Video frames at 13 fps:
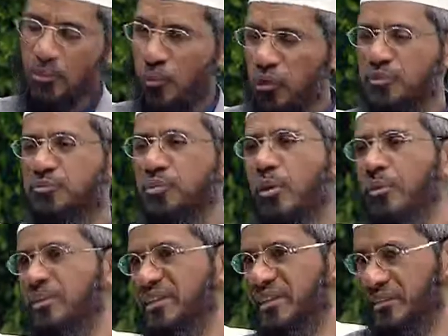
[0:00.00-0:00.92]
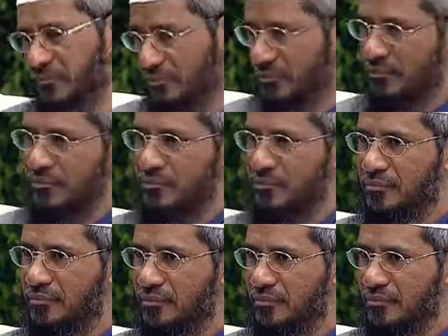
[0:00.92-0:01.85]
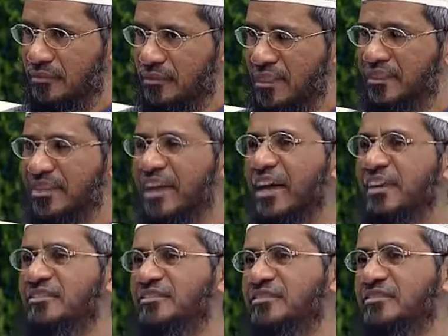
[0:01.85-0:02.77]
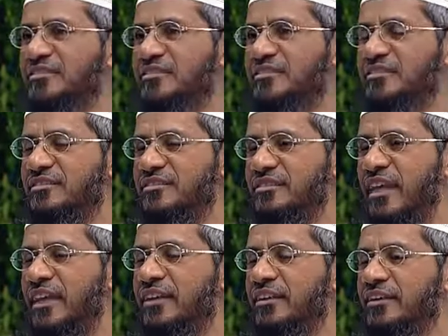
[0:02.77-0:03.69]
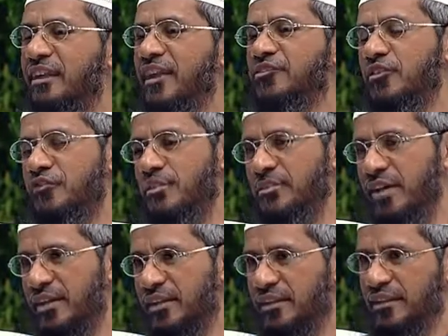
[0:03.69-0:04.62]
most probably in the last 10 nights of Ramadan.